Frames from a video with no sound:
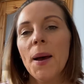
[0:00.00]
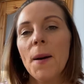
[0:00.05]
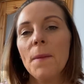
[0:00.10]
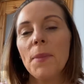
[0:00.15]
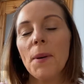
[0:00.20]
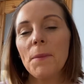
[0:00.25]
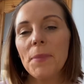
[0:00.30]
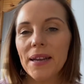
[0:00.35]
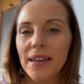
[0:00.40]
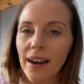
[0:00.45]

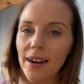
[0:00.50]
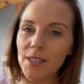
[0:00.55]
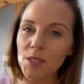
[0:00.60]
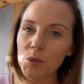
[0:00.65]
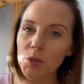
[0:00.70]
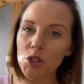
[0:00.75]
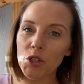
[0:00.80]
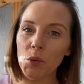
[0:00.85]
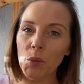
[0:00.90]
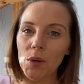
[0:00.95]
But being honest
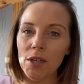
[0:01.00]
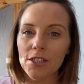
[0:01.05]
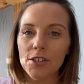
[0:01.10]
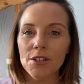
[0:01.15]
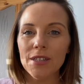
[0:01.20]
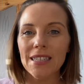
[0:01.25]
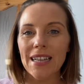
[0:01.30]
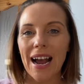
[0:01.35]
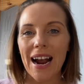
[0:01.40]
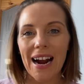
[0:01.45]
with you, winter
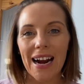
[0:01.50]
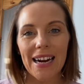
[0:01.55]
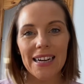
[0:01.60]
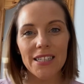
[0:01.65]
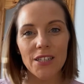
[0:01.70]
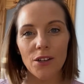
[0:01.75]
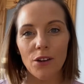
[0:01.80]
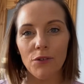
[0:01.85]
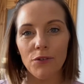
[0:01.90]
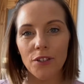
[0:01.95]
is a hard
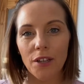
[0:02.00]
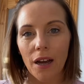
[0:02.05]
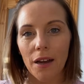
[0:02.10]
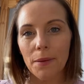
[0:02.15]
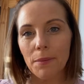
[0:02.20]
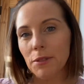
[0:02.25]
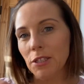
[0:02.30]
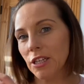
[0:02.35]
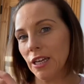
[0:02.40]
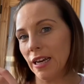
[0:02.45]
enough
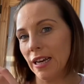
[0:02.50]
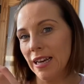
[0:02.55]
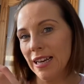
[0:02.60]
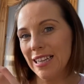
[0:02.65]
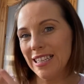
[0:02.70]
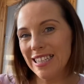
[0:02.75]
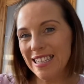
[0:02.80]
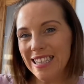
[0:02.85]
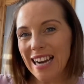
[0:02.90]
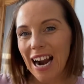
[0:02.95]
time to
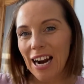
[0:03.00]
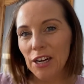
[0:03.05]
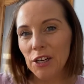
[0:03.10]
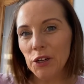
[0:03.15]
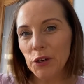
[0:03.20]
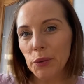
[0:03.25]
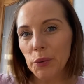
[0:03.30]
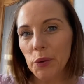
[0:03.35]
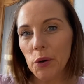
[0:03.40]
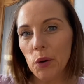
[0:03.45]
start
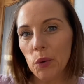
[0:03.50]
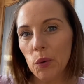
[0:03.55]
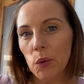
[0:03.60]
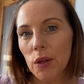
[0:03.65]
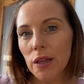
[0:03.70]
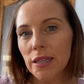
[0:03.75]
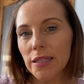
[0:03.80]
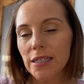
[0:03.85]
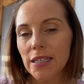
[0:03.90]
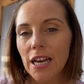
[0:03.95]
new
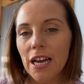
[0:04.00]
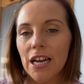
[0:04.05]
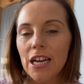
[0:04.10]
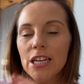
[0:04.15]
goals.